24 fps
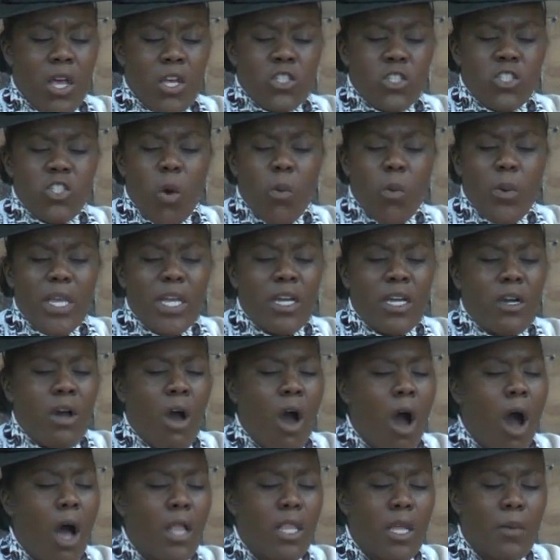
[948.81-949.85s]
So we
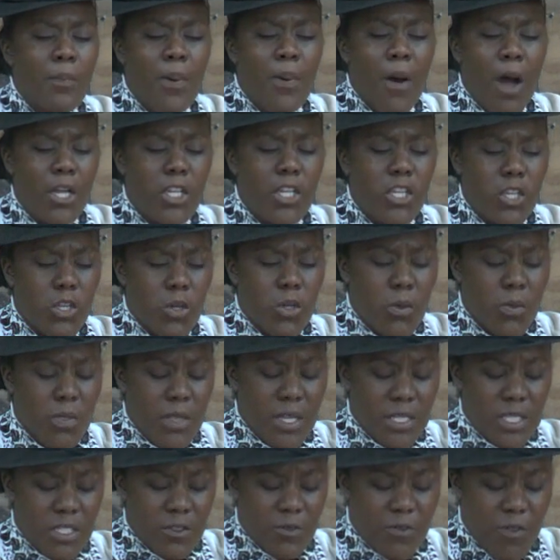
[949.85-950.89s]
call upon you
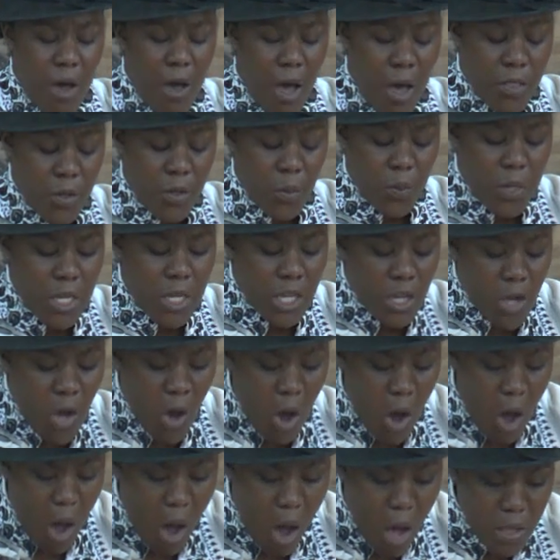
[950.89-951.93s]
this, Father. We
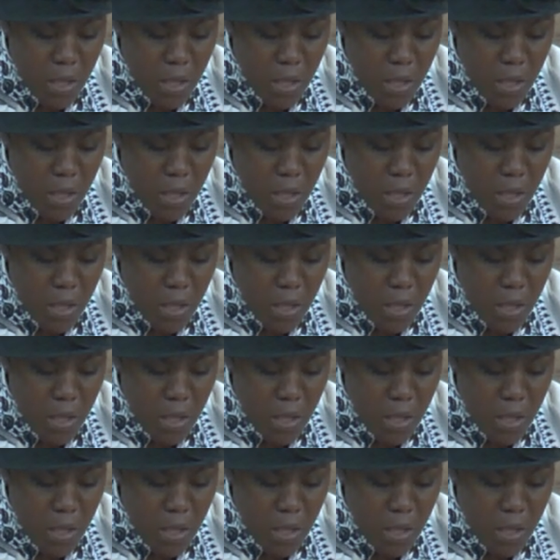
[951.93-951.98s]
call